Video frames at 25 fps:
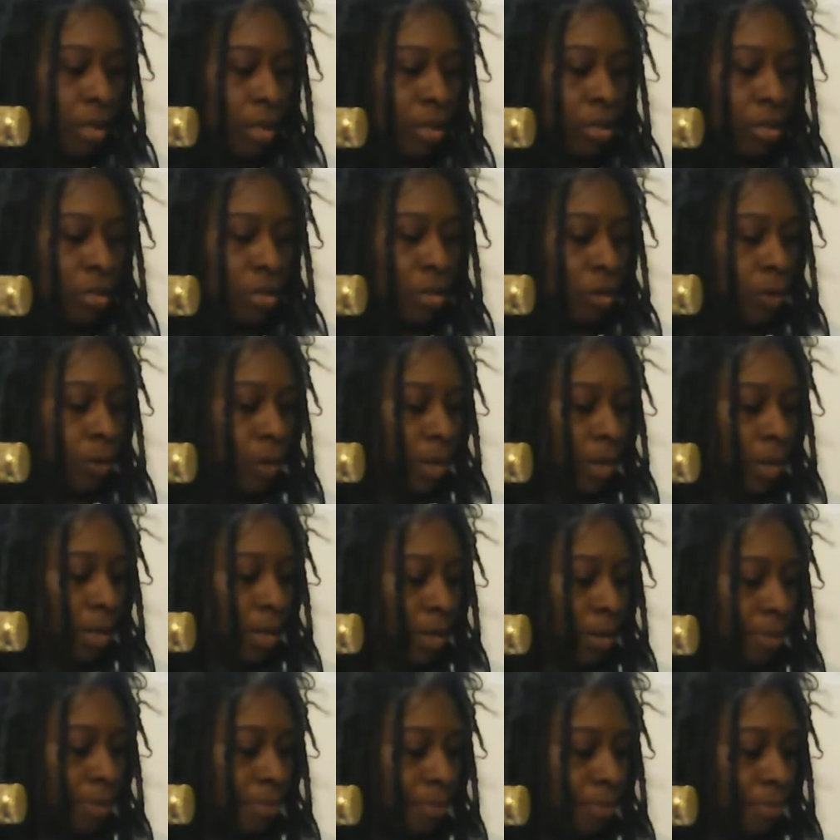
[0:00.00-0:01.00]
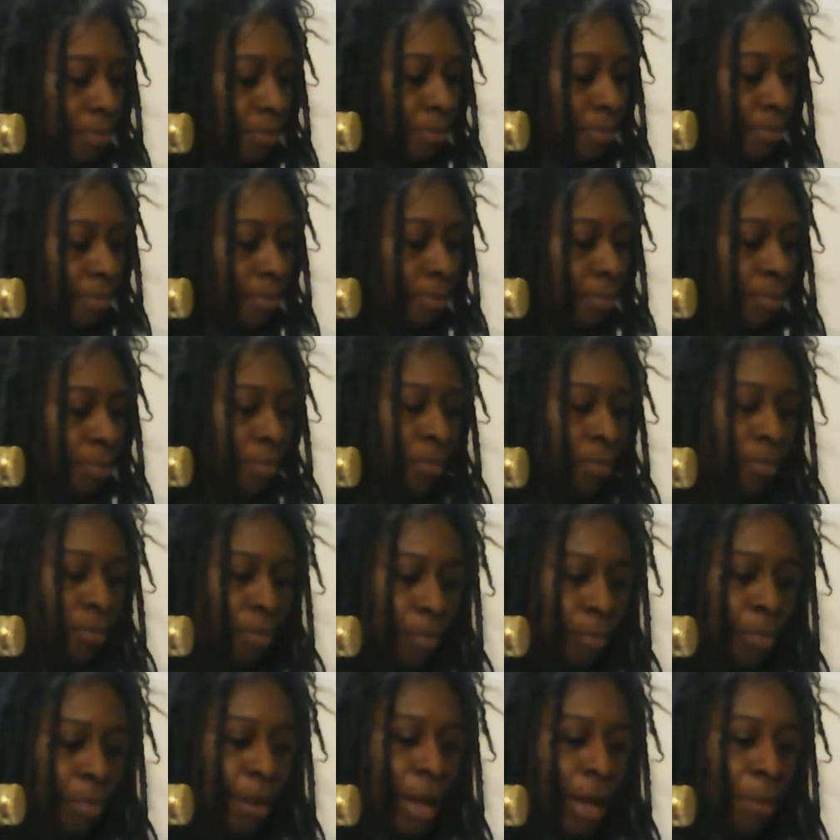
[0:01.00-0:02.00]
So
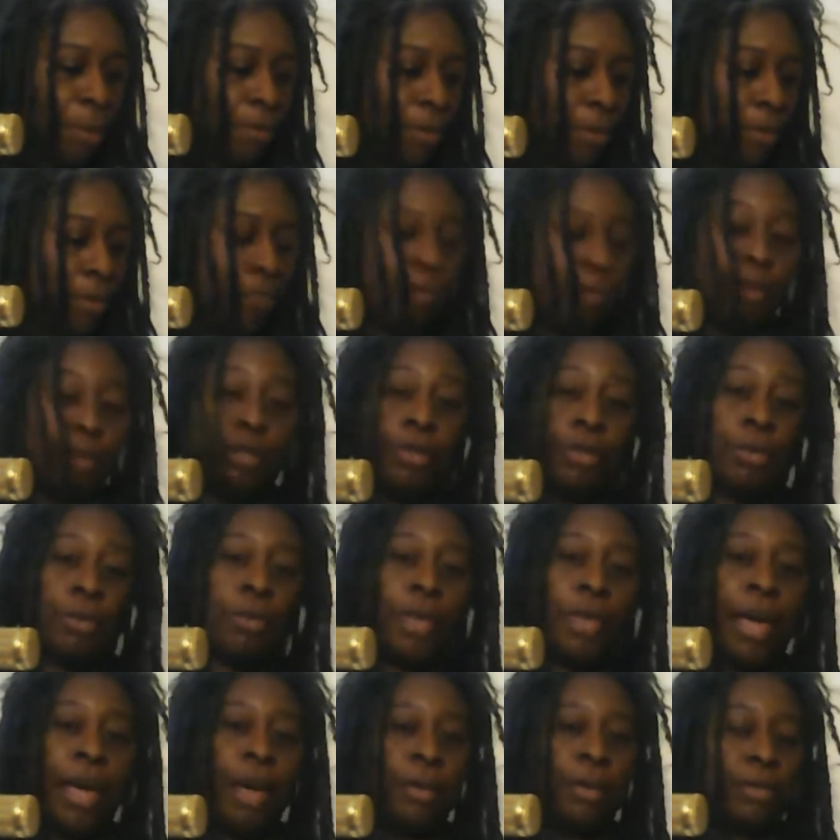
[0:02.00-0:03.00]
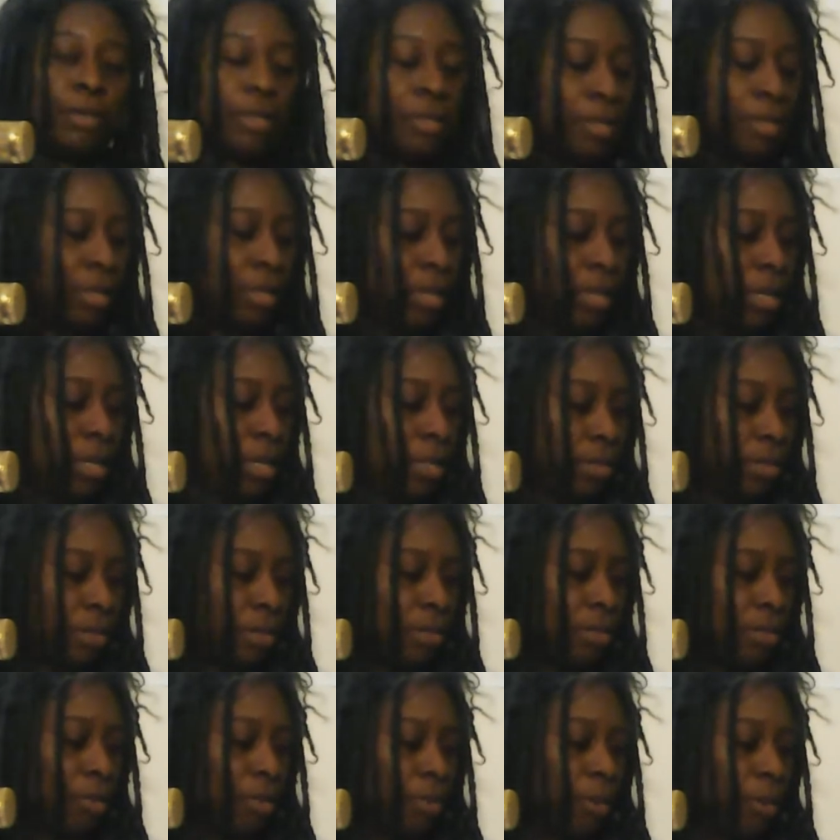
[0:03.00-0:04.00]
Brad Pitt for 2000, he gets a
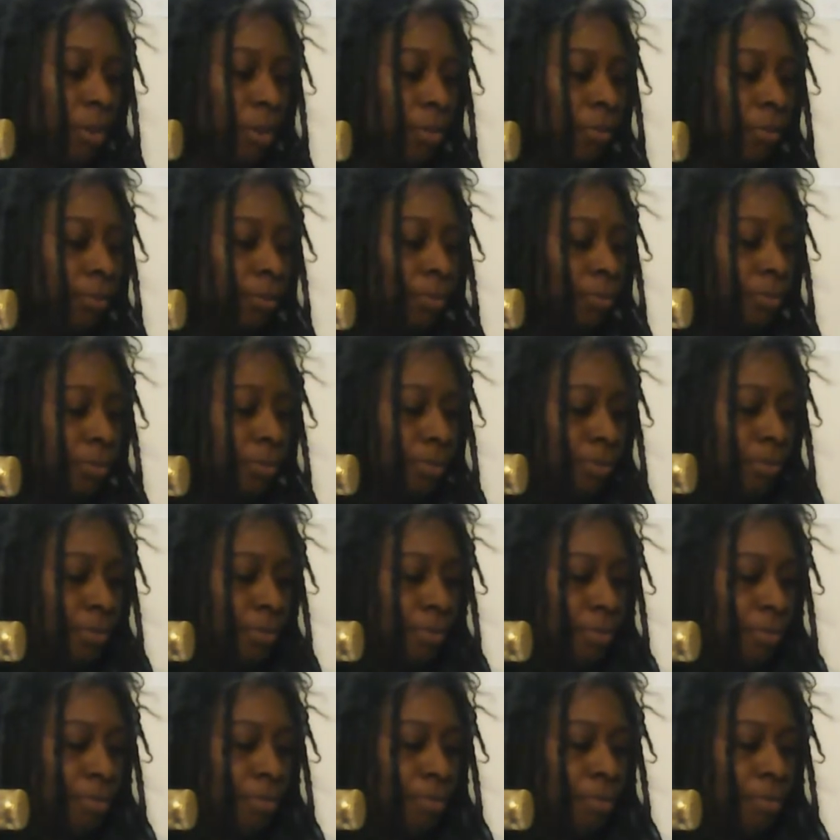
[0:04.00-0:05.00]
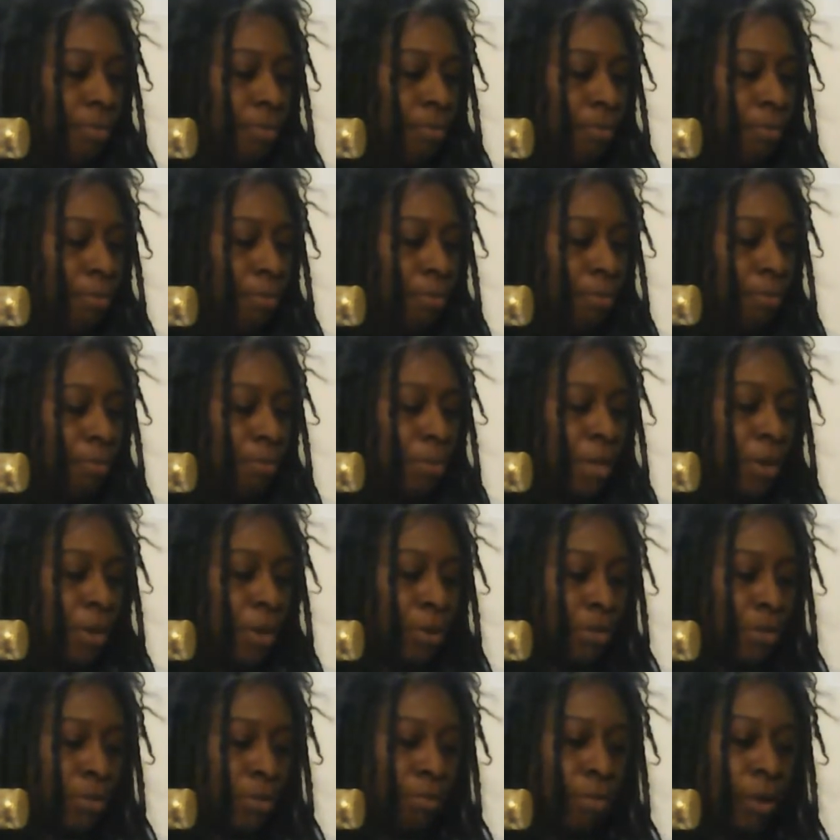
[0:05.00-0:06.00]
0.
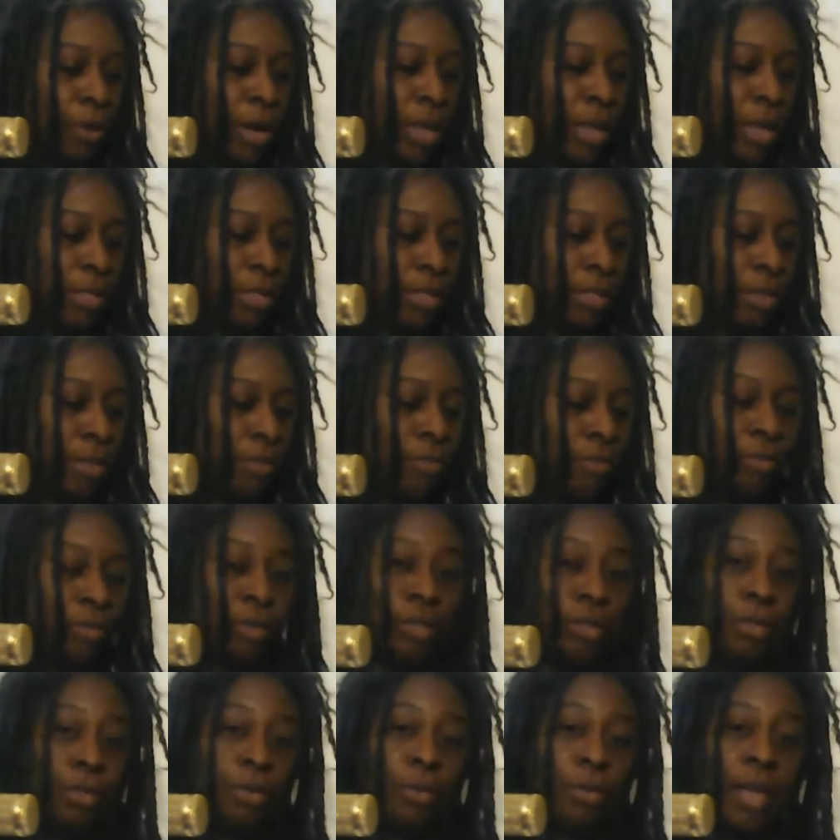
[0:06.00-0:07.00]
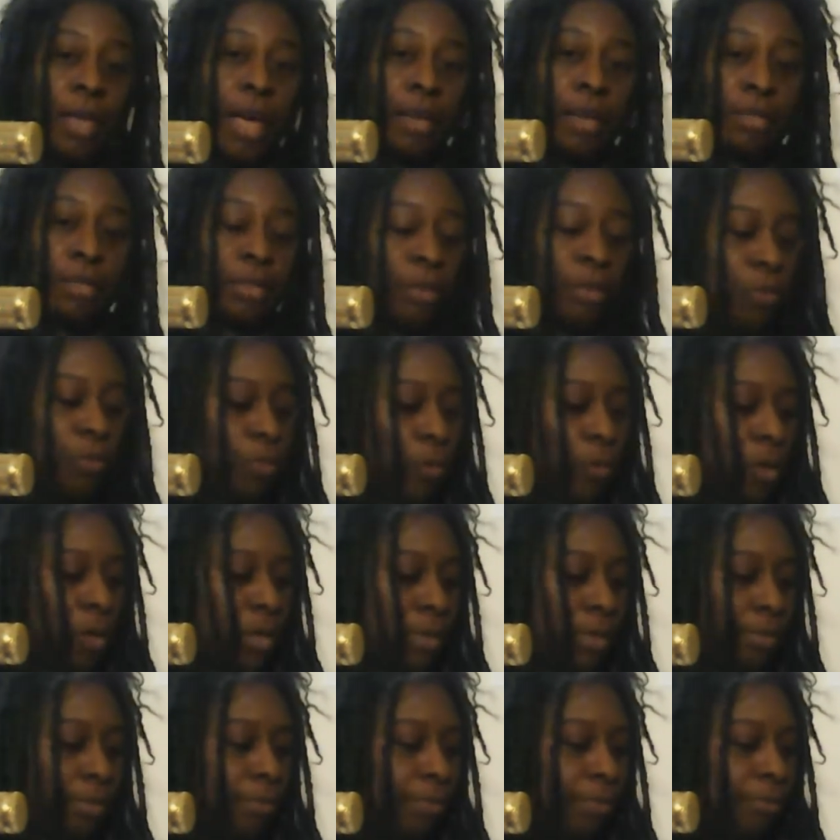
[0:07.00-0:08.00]
Pierce Bronson for
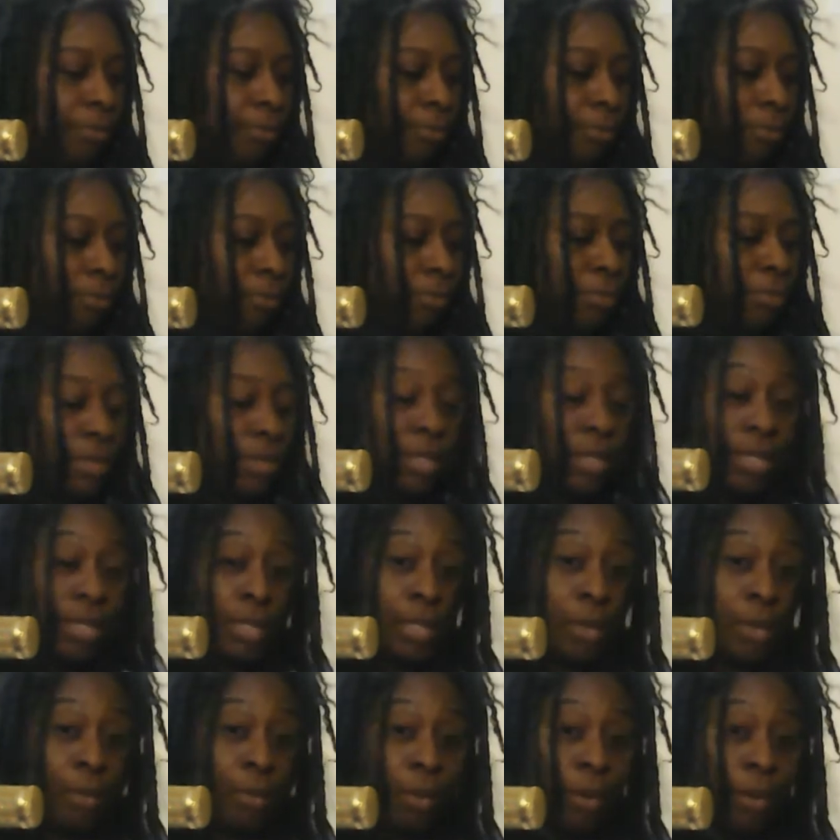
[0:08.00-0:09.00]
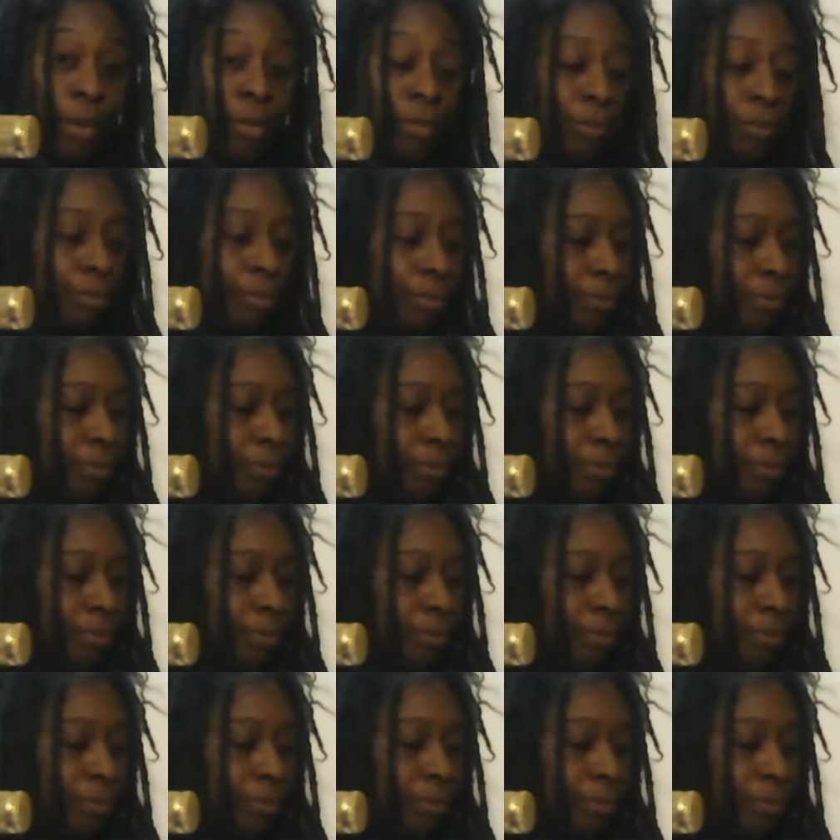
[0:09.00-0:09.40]
2001, 0.